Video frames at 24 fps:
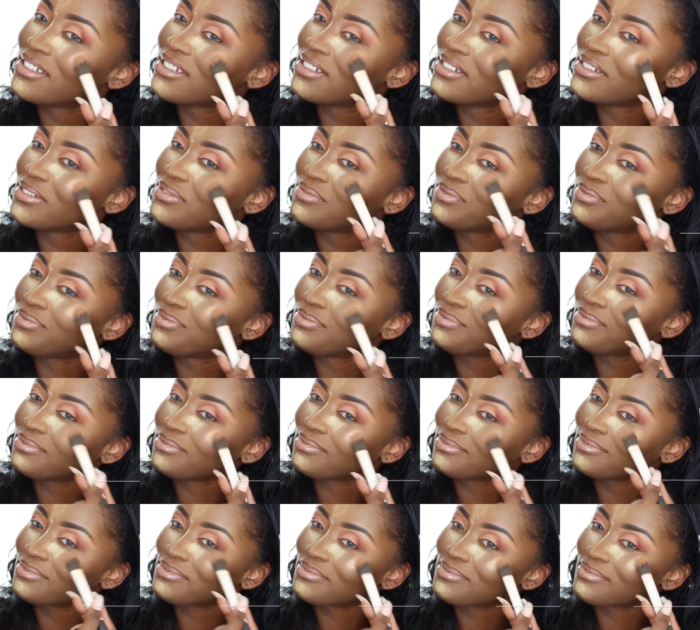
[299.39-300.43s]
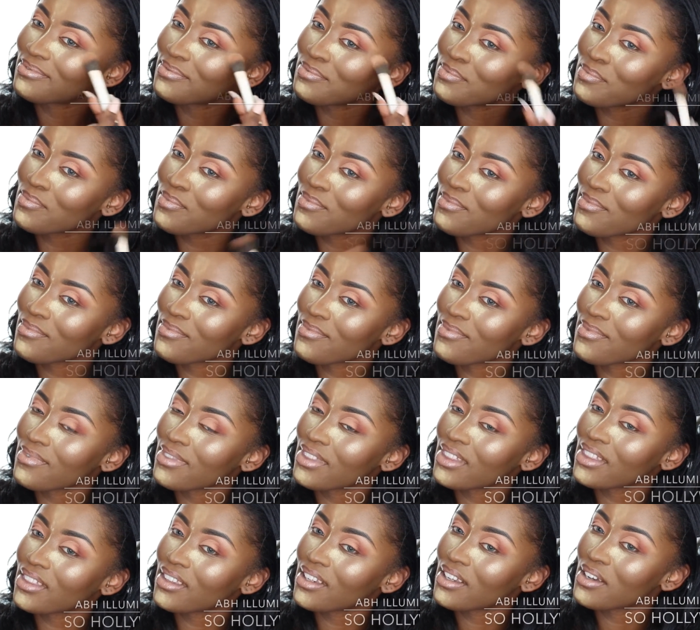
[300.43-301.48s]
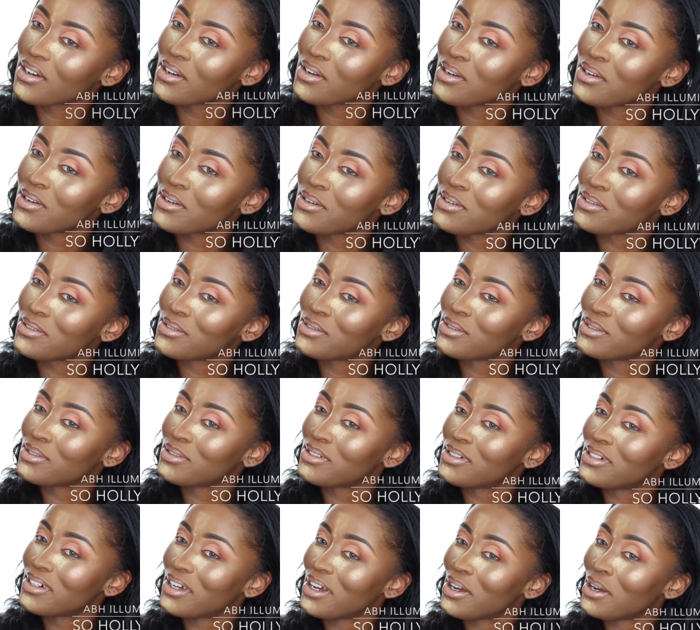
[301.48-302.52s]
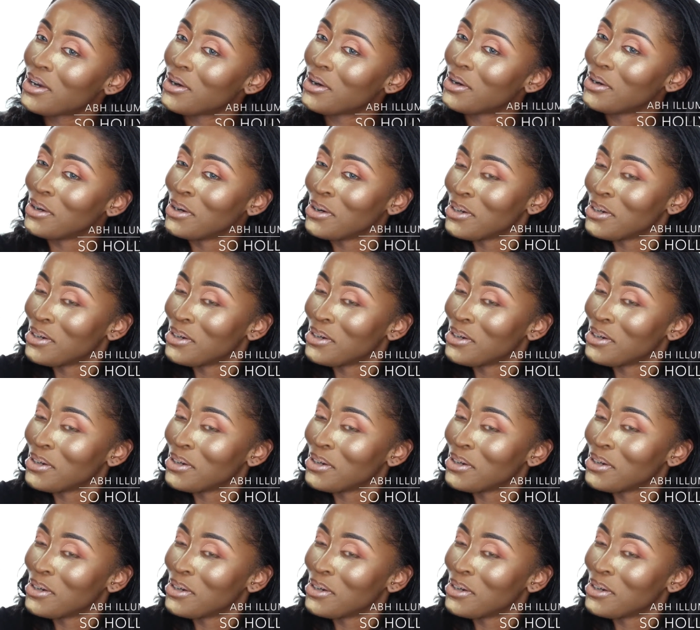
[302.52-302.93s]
MAC and it's called It's a Strike, but that collection is no longer available.